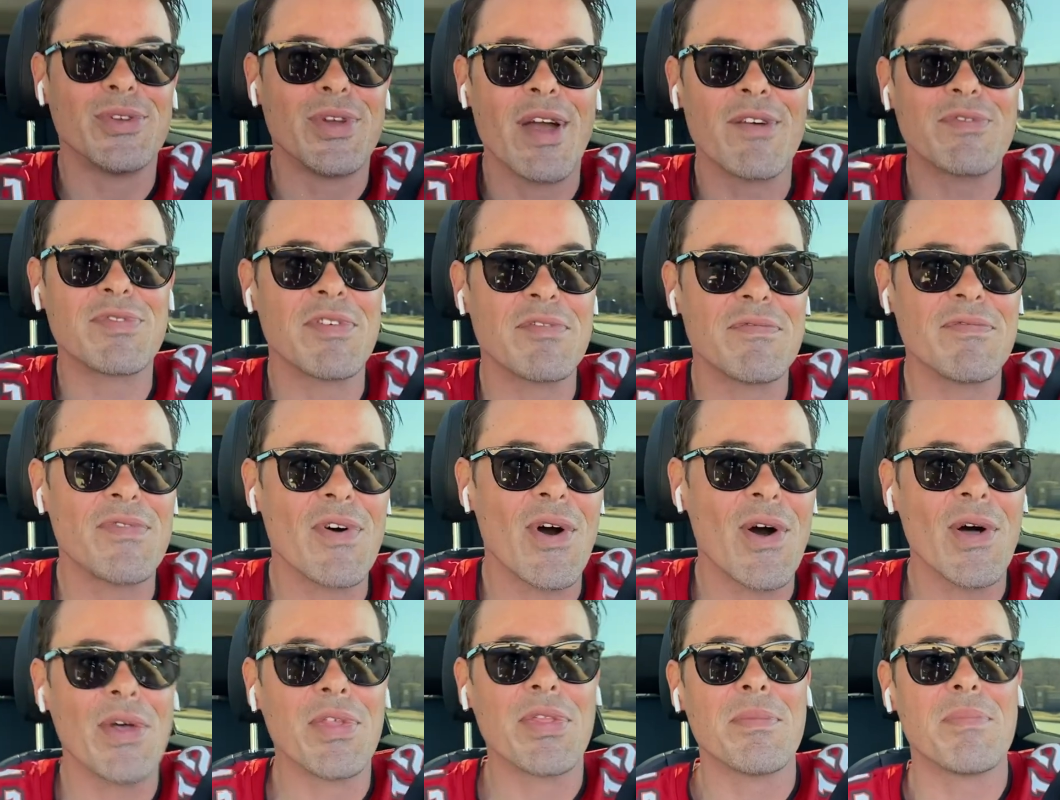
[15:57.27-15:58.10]
You have to
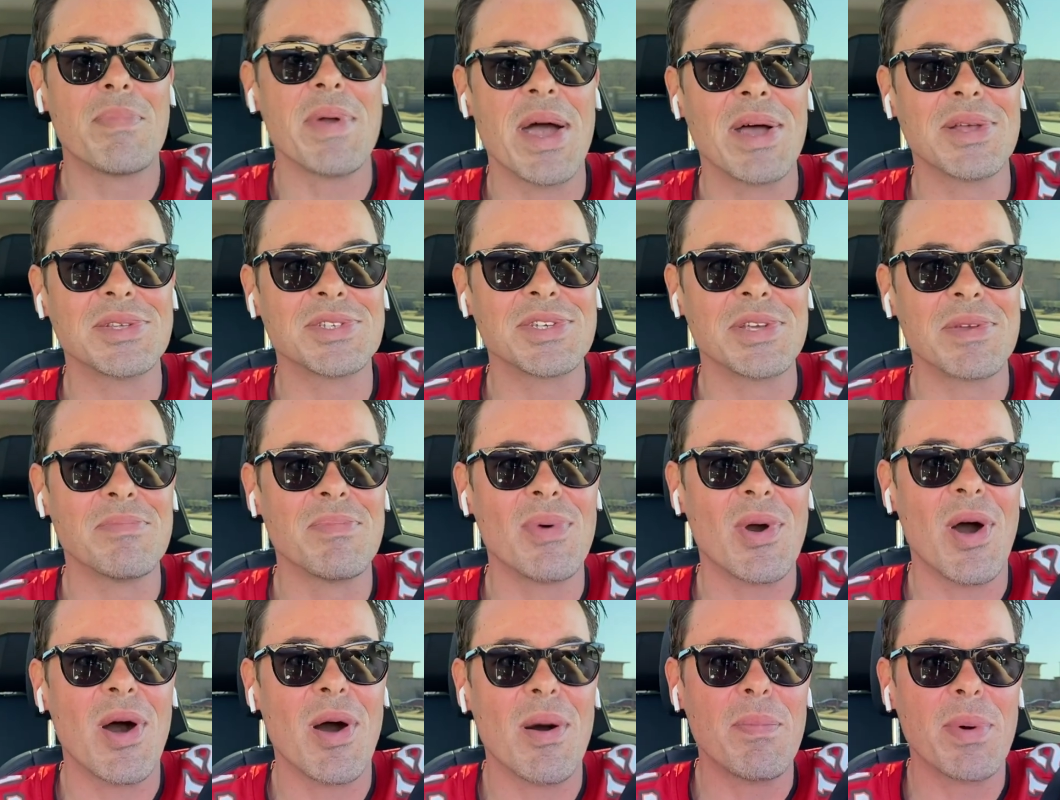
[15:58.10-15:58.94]
follow the bouncing
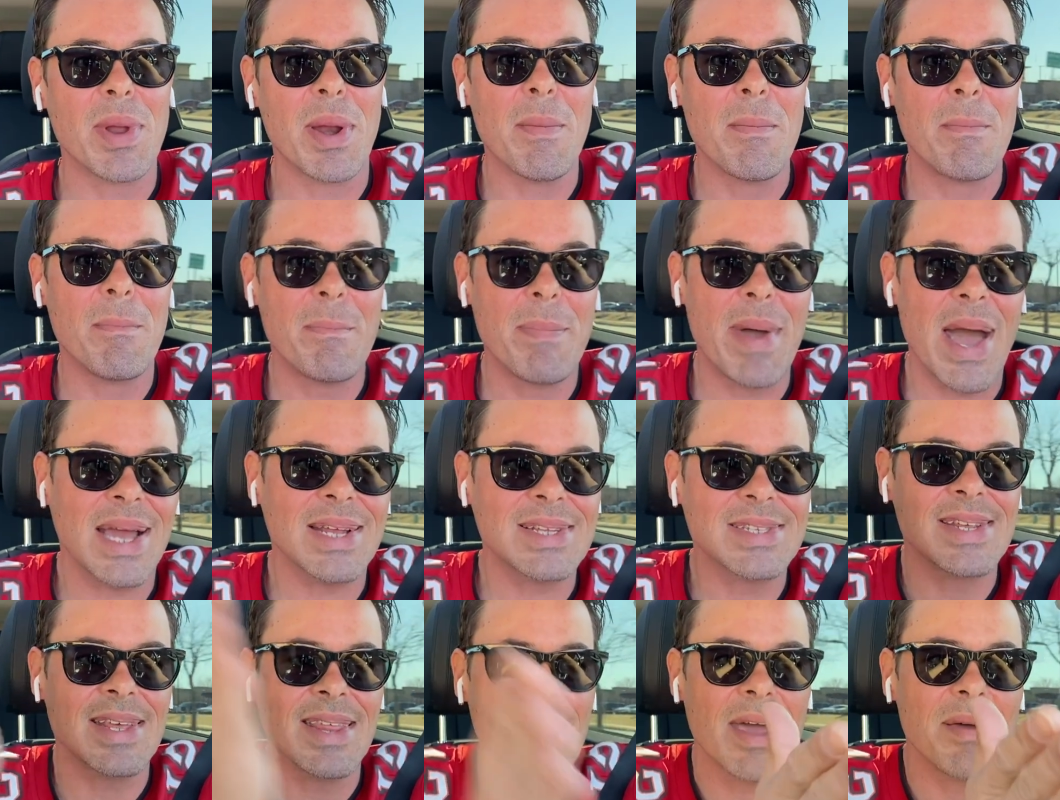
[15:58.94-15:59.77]
ball, but I'm back
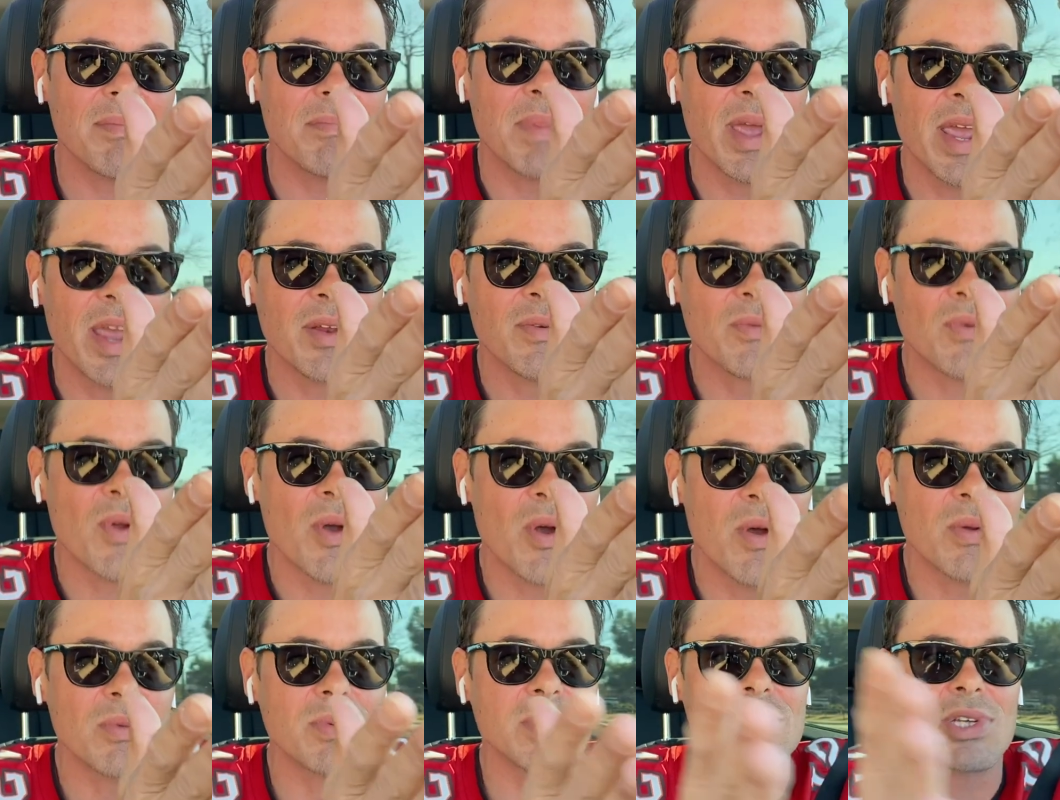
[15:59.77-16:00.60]
to that main
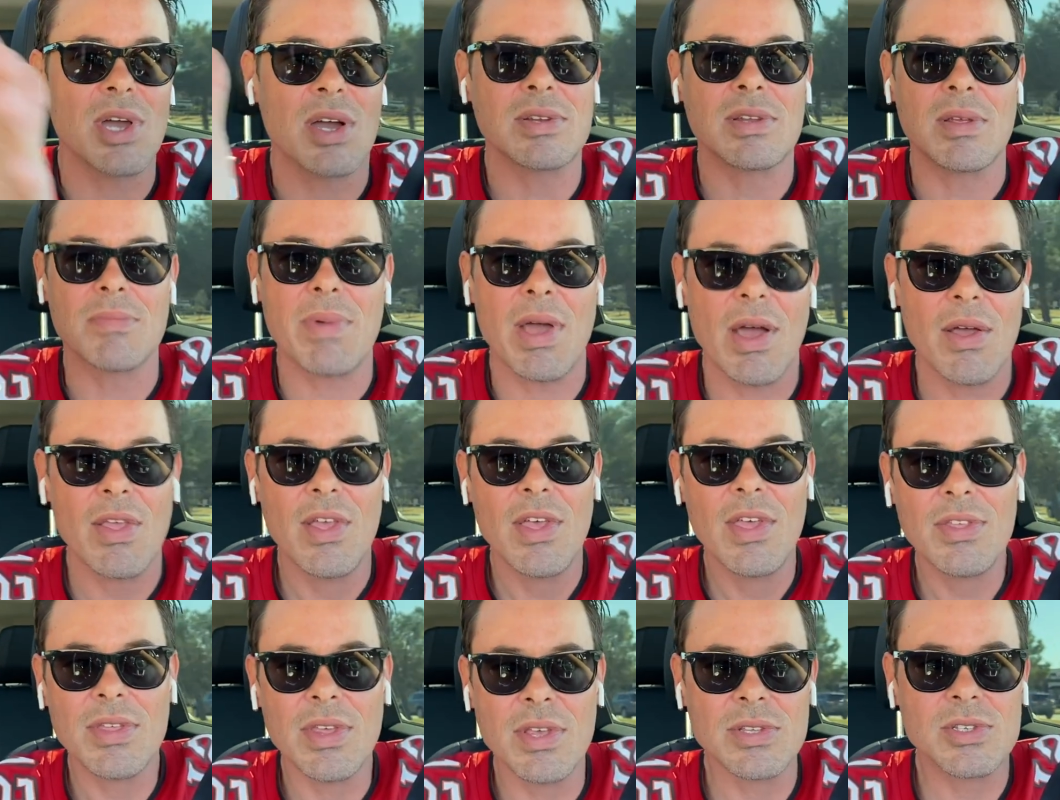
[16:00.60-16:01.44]
road. We talked about
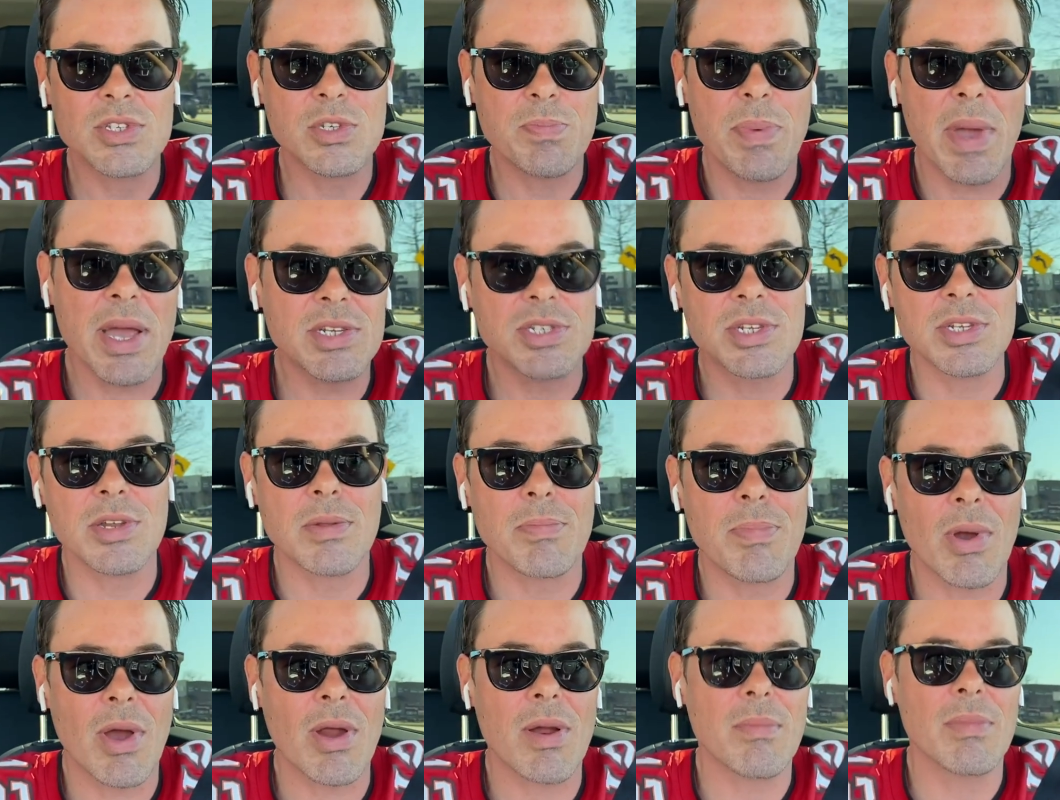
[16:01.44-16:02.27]
the inspection
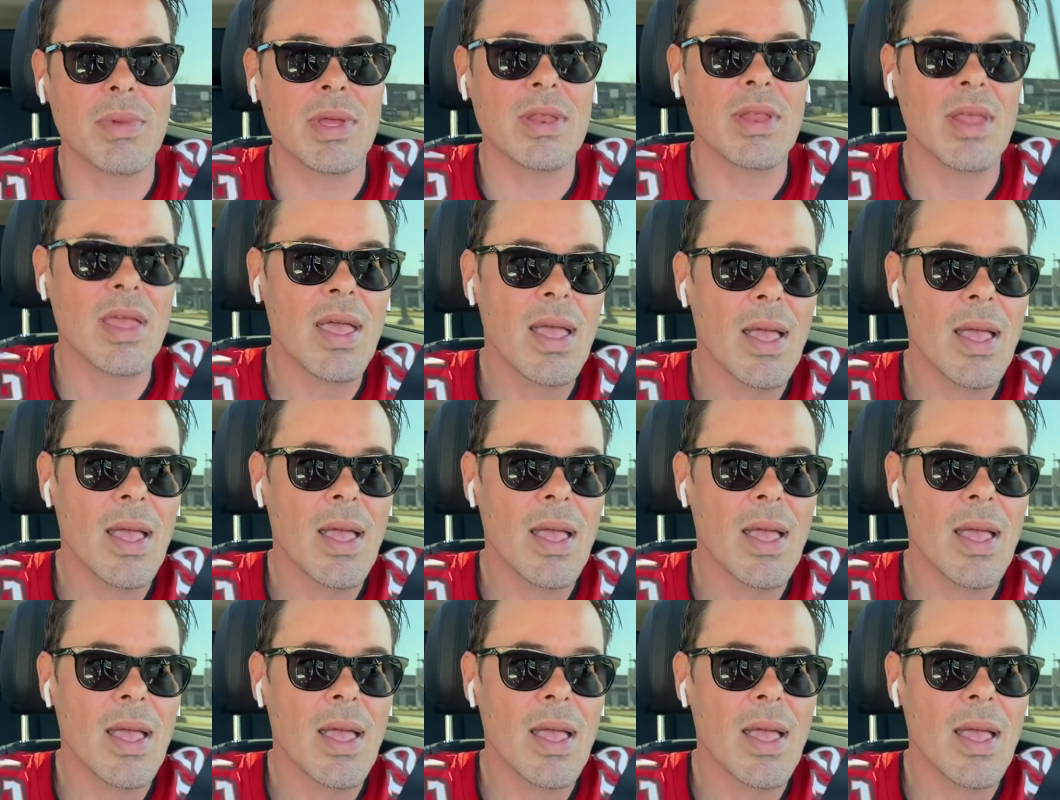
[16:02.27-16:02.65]
department